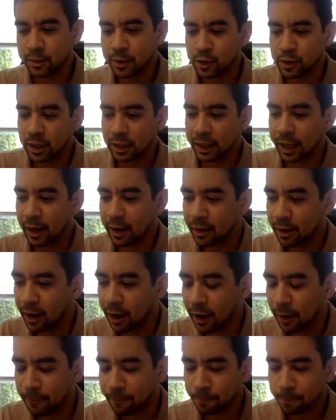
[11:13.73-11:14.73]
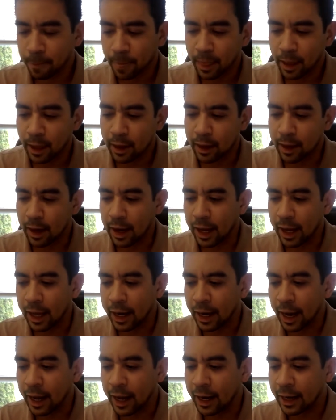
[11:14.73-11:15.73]
So special like that.
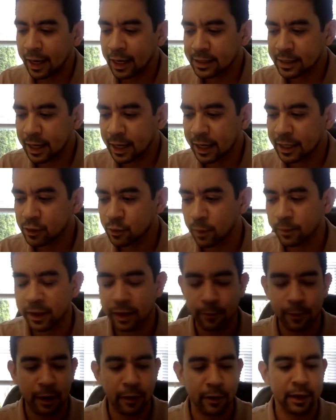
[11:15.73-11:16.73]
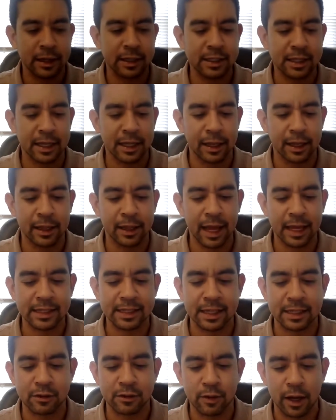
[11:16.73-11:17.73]
And I guess what I'm thinking about is in
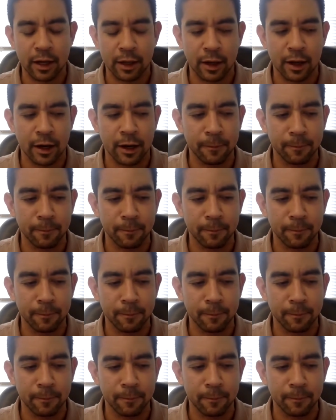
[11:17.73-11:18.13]
that sense, right?